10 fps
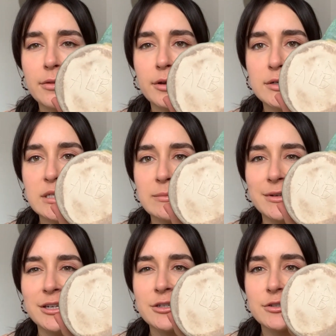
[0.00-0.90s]
There's some
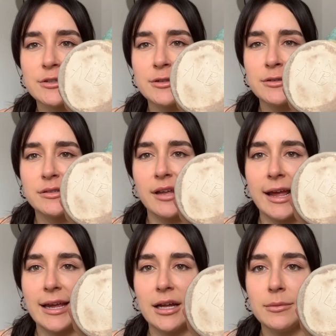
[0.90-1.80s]
initials,
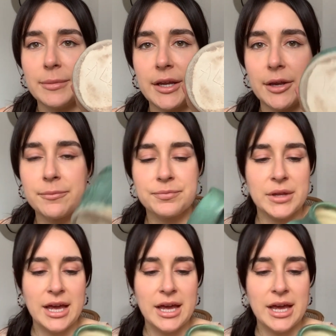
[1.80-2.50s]
ALB,